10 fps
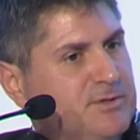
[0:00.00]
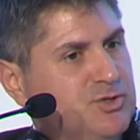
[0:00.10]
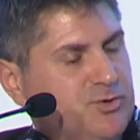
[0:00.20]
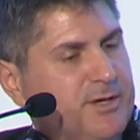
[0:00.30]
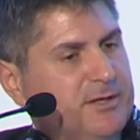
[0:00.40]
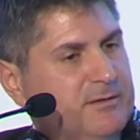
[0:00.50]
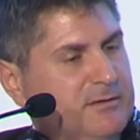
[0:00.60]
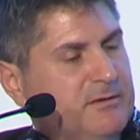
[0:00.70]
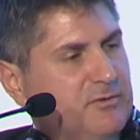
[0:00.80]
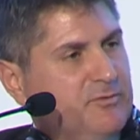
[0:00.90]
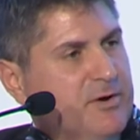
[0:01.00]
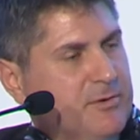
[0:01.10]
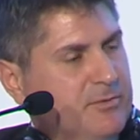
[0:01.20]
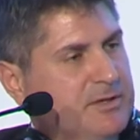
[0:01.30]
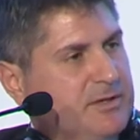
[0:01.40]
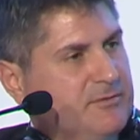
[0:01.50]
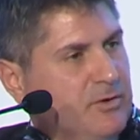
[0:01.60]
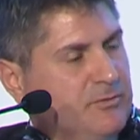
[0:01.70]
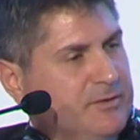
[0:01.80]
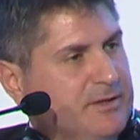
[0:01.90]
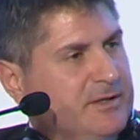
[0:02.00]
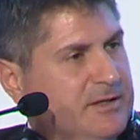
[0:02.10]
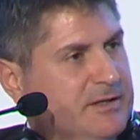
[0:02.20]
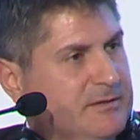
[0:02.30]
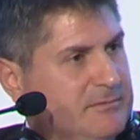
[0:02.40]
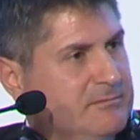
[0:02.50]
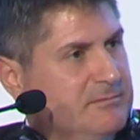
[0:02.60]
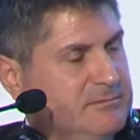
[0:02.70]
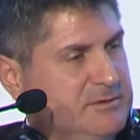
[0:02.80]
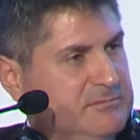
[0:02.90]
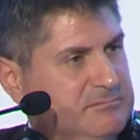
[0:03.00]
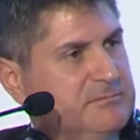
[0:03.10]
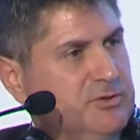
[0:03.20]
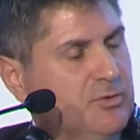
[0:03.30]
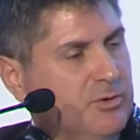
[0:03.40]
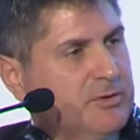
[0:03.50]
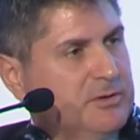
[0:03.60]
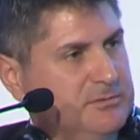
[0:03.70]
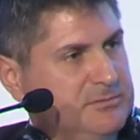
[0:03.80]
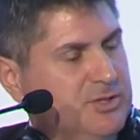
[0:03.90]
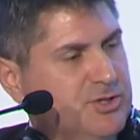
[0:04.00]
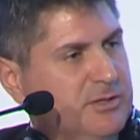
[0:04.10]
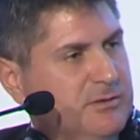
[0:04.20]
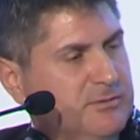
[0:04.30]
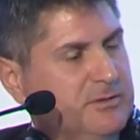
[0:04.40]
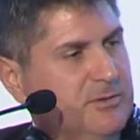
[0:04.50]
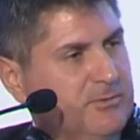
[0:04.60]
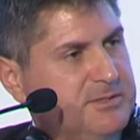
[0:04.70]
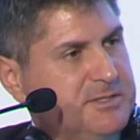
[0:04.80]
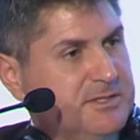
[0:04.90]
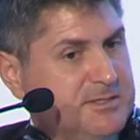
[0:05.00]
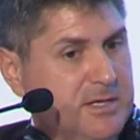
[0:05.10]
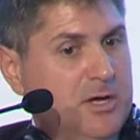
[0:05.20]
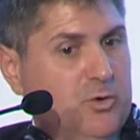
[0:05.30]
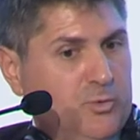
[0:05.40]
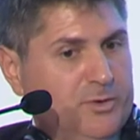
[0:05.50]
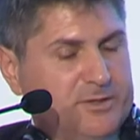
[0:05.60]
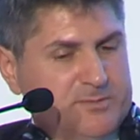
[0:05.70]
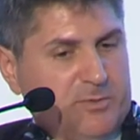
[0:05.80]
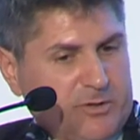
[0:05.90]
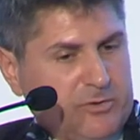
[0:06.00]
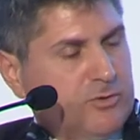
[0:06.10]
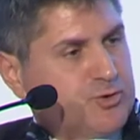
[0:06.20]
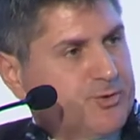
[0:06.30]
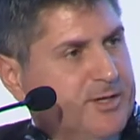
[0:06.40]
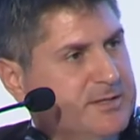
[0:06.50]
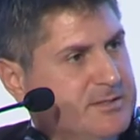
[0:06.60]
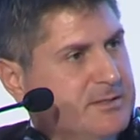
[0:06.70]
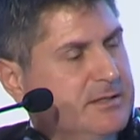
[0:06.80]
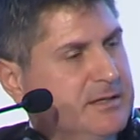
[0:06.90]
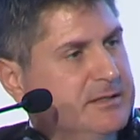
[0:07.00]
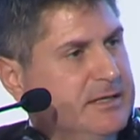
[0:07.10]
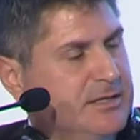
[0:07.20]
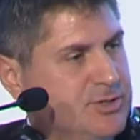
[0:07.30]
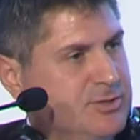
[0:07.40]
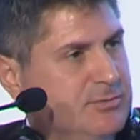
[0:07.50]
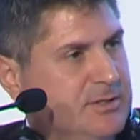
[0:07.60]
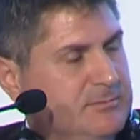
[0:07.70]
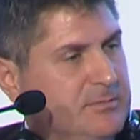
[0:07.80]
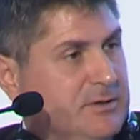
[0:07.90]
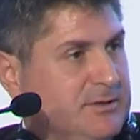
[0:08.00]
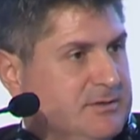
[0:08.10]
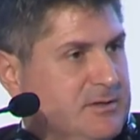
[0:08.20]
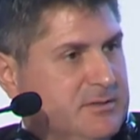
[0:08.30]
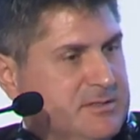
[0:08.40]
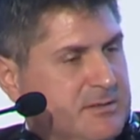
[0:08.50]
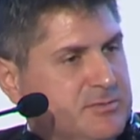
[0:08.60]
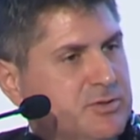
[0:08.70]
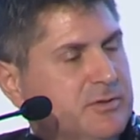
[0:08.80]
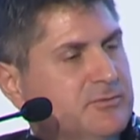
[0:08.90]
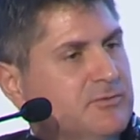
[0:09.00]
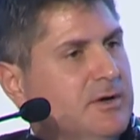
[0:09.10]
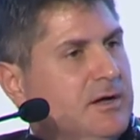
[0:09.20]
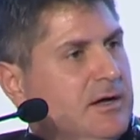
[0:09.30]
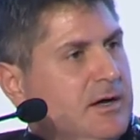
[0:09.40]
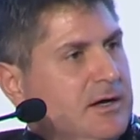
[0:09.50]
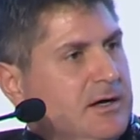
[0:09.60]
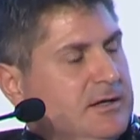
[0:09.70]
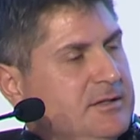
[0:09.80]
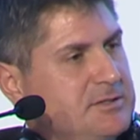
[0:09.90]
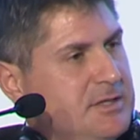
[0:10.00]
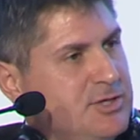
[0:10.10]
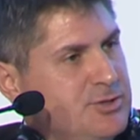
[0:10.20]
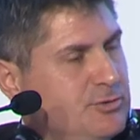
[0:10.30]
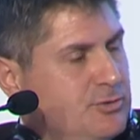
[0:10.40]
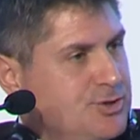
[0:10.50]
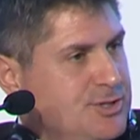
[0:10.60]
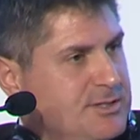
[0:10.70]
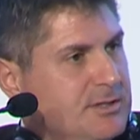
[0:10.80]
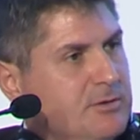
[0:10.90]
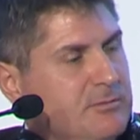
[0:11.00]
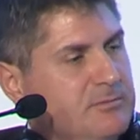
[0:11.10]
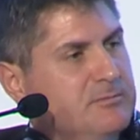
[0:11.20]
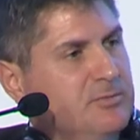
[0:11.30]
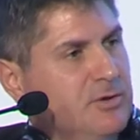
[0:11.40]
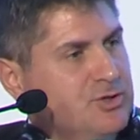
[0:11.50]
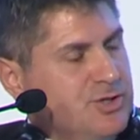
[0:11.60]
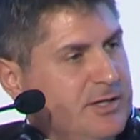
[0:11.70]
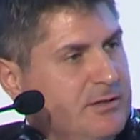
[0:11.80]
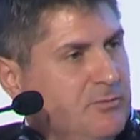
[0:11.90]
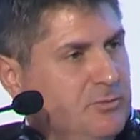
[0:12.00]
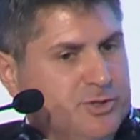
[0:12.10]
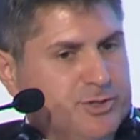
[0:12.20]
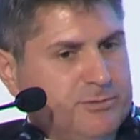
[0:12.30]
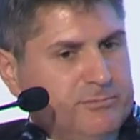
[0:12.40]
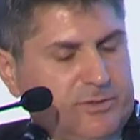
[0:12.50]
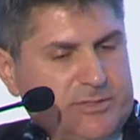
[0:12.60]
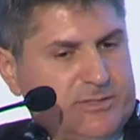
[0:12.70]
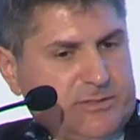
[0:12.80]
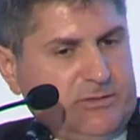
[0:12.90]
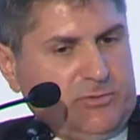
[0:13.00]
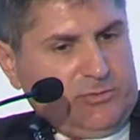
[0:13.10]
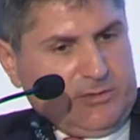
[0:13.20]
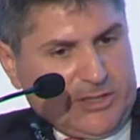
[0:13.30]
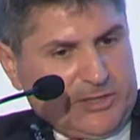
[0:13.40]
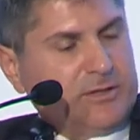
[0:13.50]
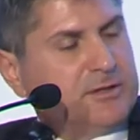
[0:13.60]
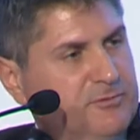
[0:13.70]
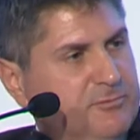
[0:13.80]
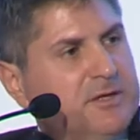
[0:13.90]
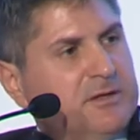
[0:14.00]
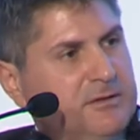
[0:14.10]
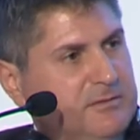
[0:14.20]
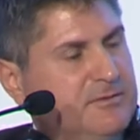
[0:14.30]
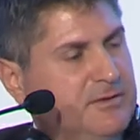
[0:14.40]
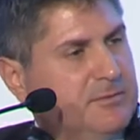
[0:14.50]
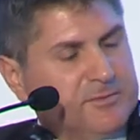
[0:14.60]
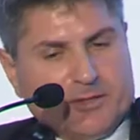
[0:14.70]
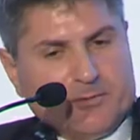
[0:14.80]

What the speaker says: trade very quickly evolving in local digital currencies with smart contracts attached to them on a, some sort of international logistical blockchain, which there's a ton of being developed at the